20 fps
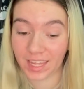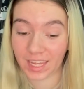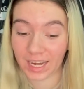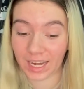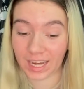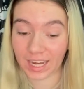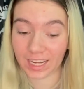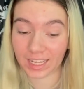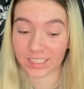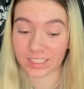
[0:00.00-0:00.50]

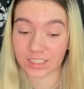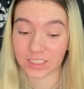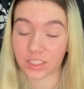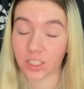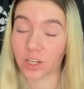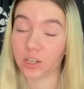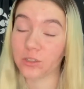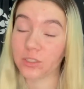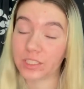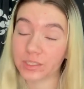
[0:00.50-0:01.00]
And
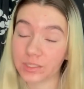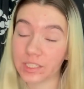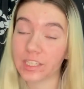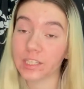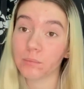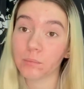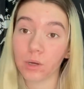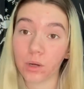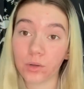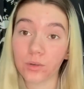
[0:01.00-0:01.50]
so you need
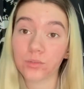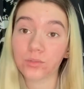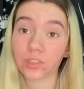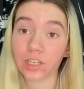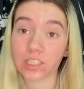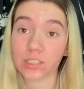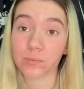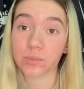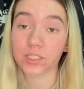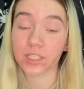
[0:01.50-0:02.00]
a mode of
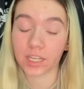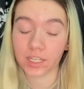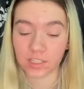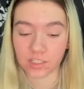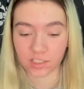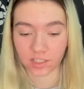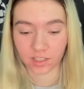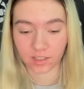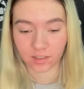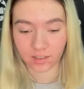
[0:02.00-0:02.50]

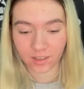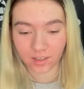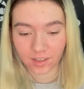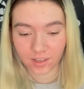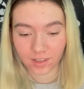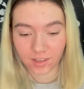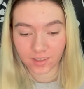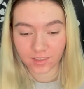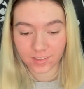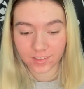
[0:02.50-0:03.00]
transportation.
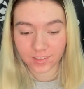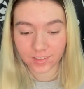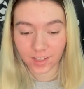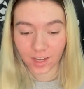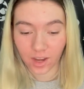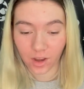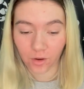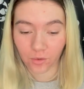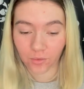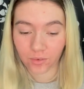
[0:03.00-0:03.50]

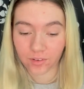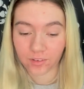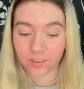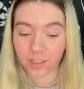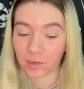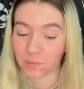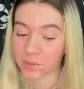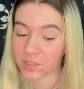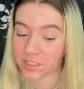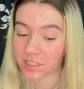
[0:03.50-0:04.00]
So
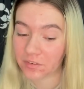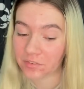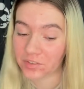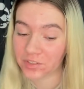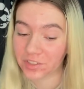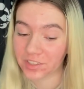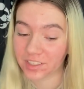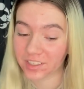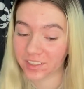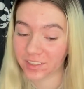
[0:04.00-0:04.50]
number
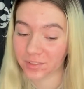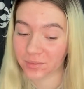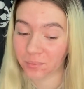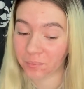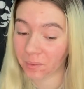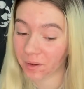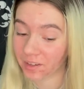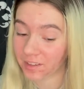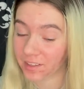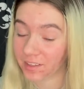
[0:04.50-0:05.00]
7 is,
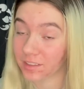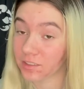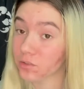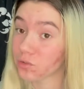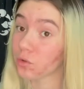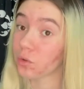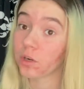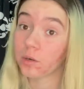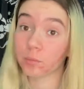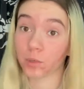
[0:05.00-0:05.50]
what is
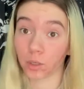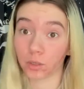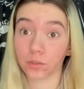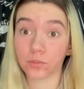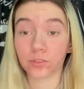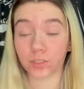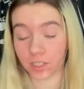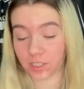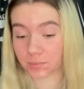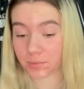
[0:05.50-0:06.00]
your mode of
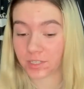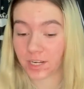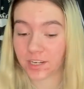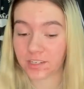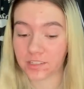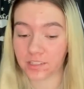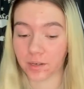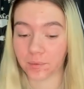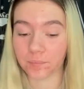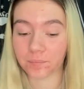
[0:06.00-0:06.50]

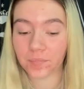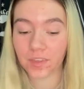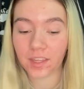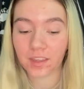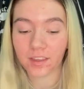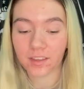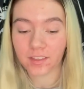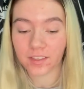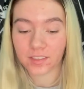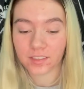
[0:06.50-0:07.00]
transportation?
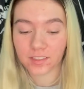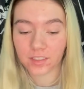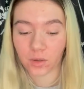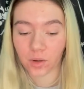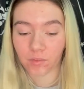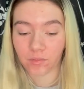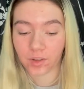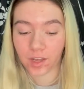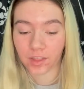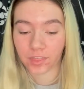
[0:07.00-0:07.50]
So
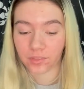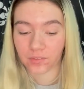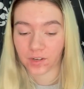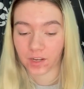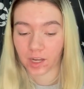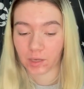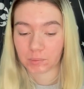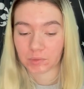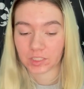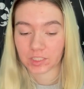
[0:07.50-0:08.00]
I've got 3
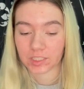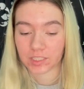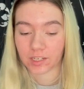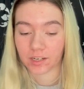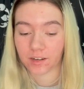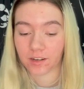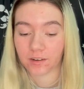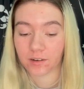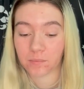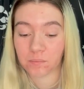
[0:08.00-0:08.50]
options
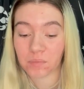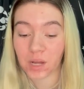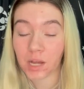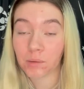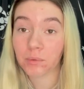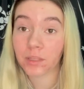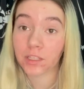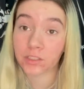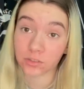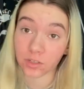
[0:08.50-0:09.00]
here.
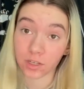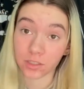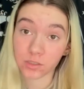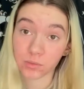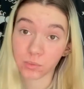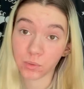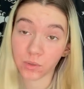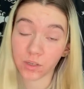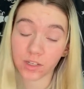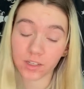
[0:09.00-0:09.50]
Public
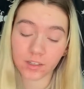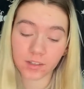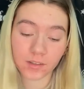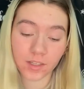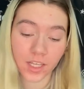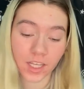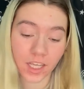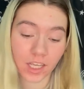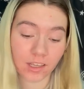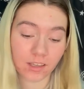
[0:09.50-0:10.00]
transport.
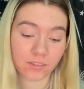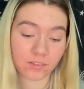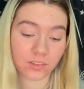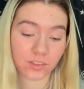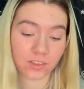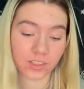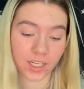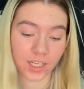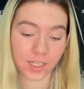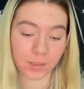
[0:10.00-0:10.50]
If you're
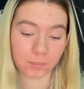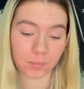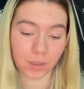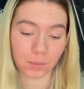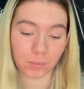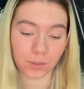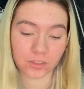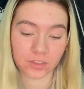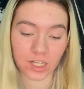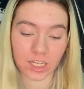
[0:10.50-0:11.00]
taking
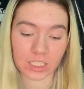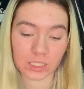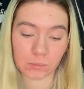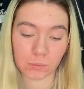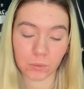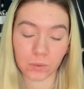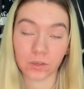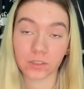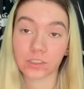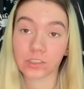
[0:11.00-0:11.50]
public
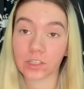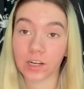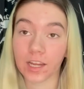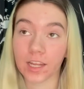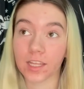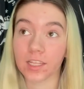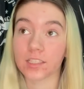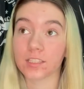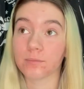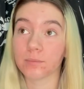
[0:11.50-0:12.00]
transport,
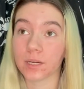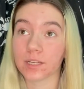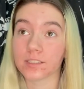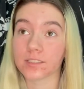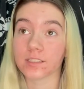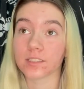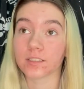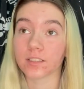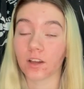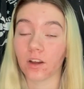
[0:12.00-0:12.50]
trains,
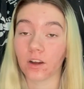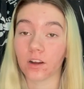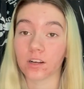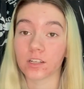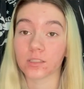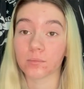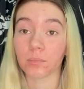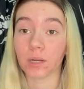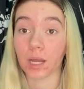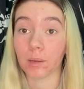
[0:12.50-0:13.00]
buses,
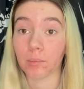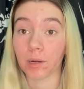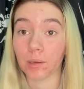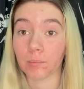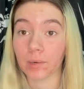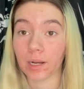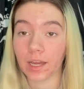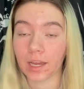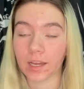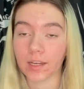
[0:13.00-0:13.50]
cars, blah, blah,
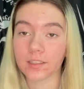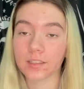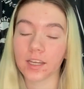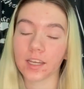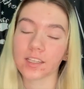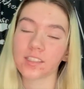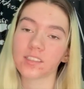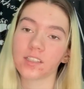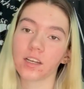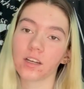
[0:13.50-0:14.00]
blah. I
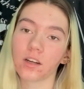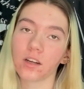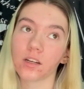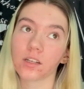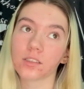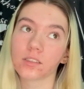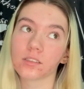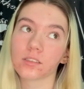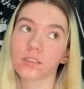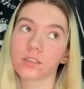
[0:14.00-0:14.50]
guess not
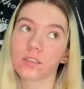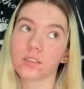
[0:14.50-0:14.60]
cars.